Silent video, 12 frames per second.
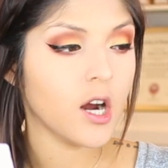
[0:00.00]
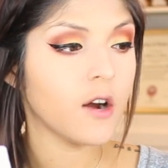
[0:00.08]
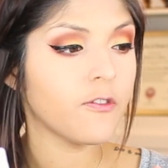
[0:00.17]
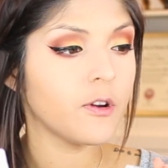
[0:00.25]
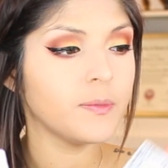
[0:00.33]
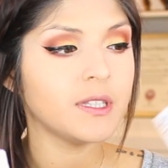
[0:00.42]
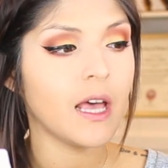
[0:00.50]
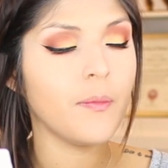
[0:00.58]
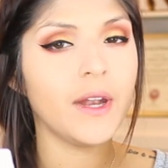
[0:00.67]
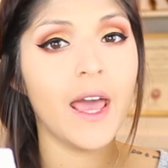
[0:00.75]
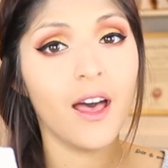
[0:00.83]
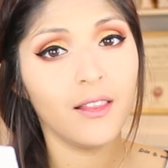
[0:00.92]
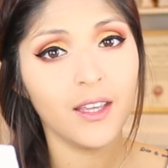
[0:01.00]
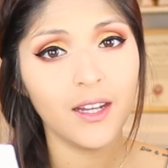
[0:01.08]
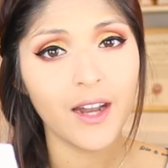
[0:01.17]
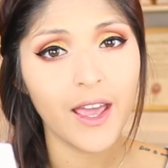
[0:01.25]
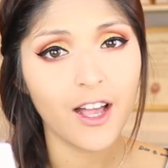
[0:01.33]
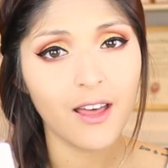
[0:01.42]
are from Sam and
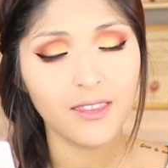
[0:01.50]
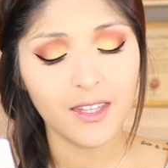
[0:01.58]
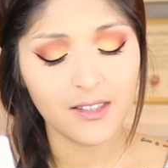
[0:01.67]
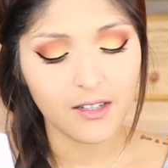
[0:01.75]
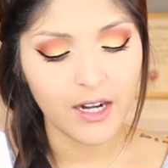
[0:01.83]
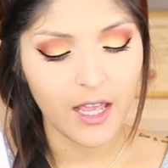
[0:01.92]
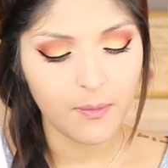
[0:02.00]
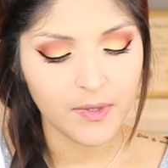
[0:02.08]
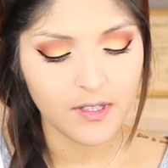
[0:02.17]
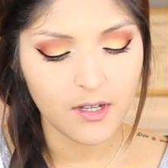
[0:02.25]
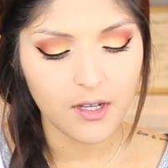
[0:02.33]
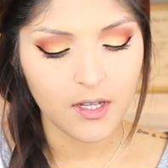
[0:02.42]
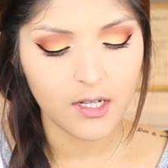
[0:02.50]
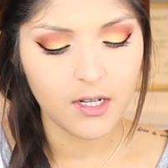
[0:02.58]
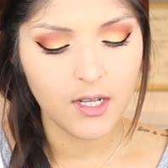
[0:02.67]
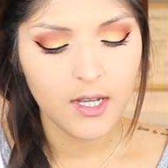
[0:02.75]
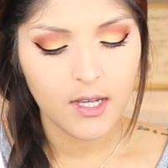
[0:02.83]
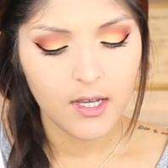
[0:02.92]
Helen. I got these on
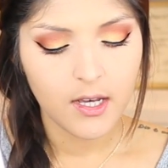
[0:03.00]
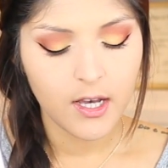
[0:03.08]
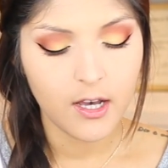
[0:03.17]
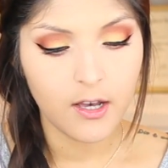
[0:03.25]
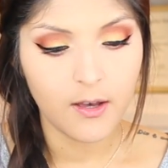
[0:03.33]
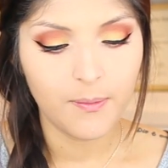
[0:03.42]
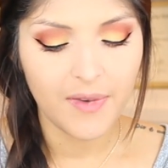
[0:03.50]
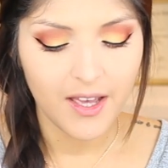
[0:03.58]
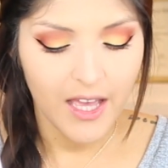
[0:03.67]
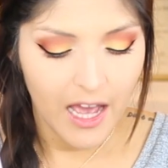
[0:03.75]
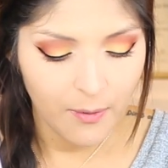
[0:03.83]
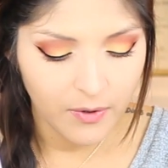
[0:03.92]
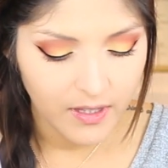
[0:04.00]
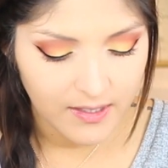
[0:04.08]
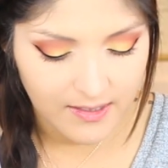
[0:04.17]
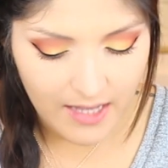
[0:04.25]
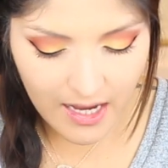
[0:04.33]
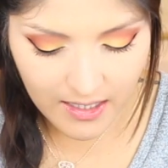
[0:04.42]
Amazon. I'm really
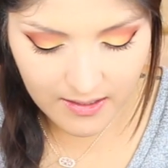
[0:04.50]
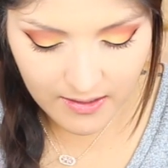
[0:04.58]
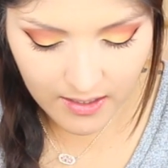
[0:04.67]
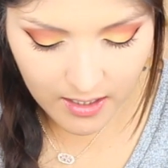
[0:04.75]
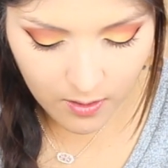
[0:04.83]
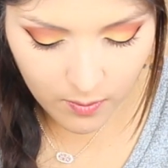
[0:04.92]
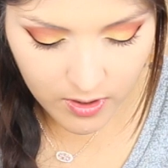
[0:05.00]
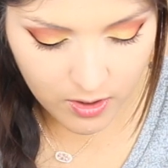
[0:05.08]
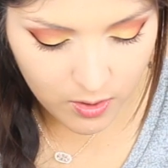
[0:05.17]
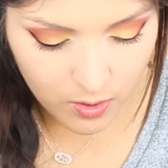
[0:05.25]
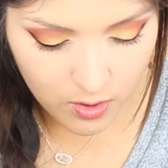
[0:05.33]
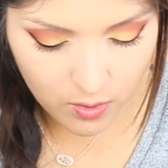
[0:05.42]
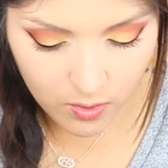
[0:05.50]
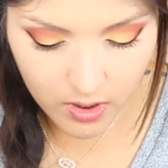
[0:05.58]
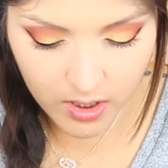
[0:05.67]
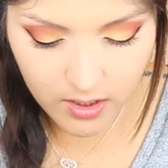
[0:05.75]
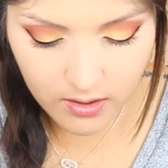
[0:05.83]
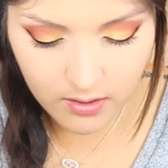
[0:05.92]
sad because I cut one too
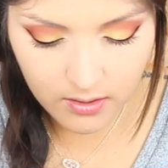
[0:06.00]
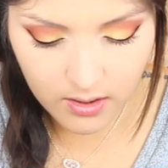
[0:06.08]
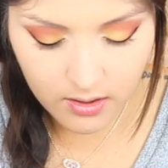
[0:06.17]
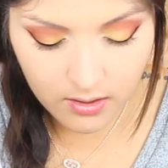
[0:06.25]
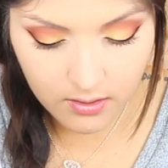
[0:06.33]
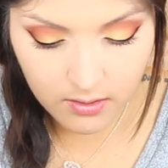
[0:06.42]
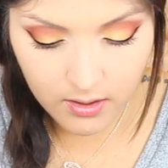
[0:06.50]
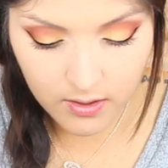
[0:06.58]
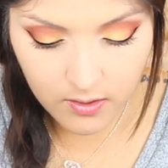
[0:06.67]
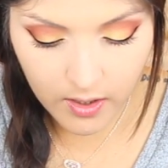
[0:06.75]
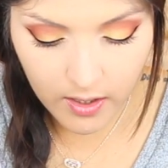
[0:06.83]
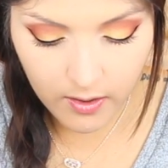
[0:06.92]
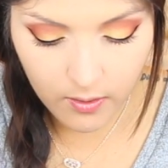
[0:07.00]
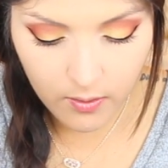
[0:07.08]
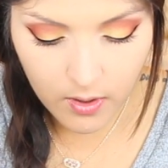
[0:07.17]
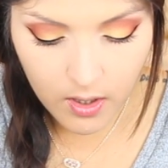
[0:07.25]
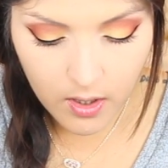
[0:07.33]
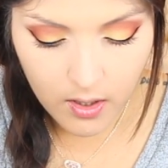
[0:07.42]
short. It's okay though.
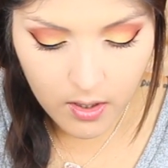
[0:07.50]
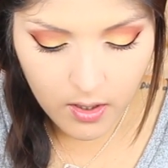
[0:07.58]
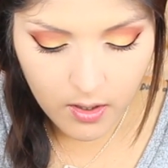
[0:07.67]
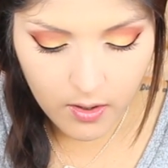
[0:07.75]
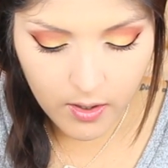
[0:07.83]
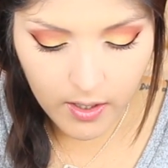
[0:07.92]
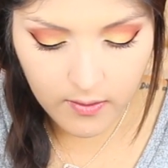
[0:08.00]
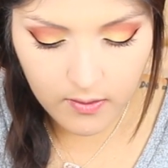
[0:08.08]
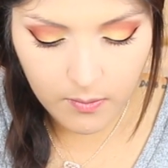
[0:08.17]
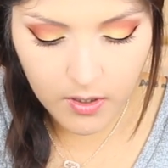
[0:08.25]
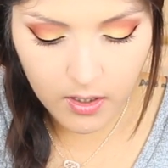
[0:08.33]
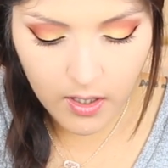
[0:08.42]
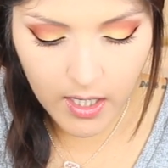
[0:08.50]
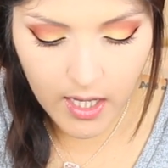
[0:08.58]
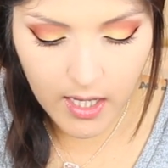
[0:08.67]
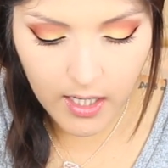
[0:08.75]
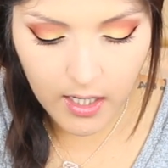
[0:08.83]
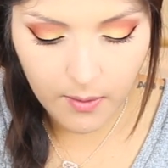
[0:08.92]
Okay, so I'm gonna go
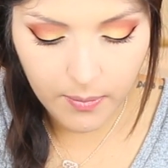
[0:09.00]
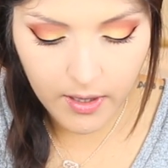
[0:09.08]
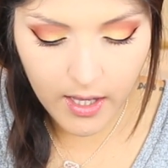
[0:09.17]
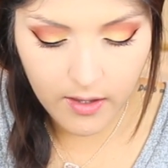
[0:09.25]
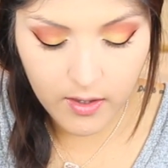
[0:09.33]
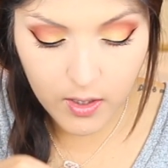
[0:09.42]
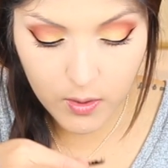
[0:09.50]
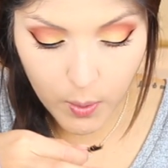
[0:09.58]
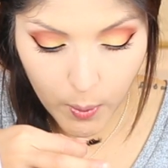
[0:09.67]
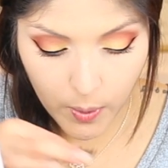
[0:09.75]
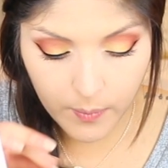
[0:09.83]
ahead and apply these.